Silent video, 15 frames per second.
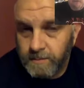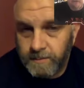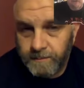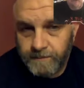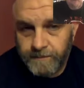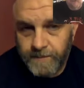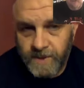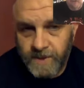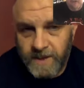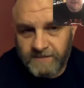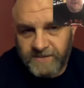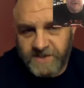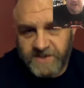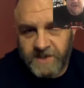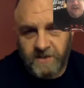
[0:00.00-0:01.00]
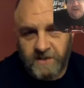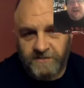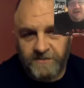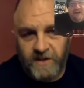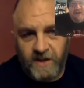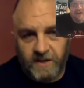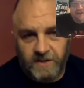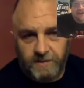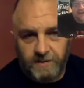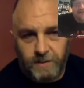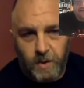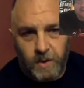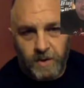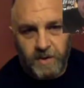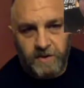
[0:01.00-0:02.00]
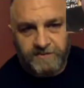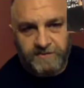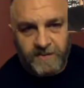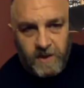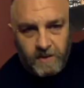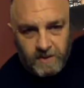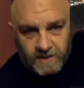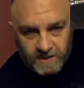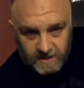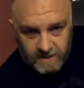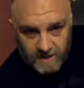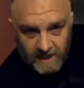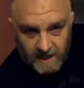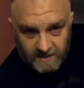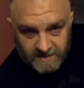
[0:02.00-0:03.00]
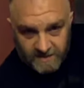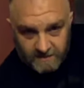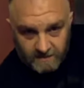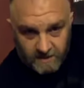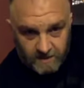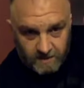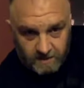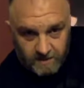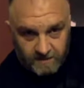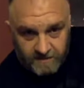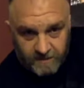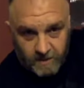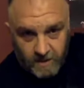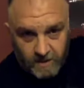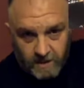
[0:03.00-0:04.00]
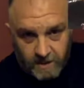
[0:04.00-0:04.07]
You're going to have to stick your finger in the port of your phone and then hang some aluminum foil up.